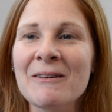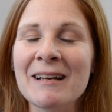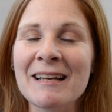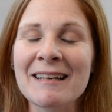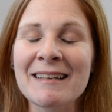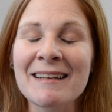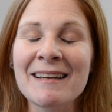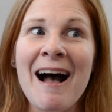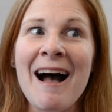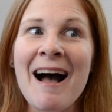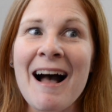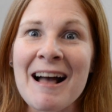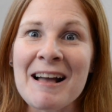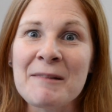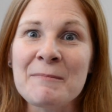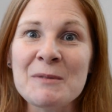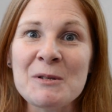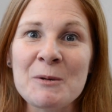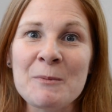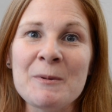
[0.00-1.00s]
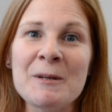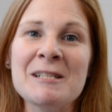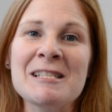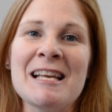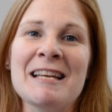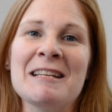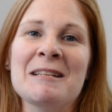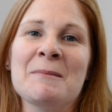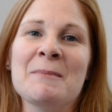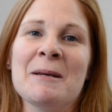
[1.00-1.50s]
And I'm super
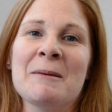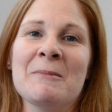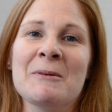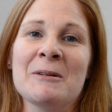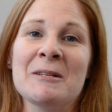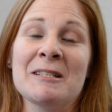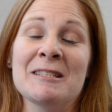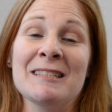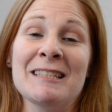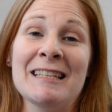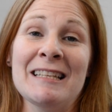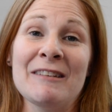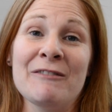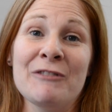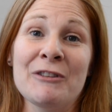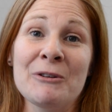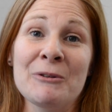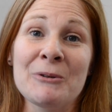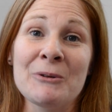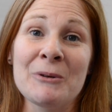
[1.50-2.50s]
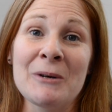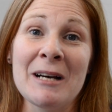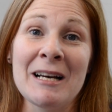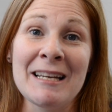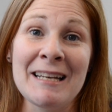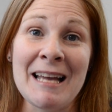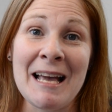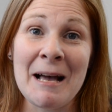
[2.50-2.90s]
excited to be able to give you an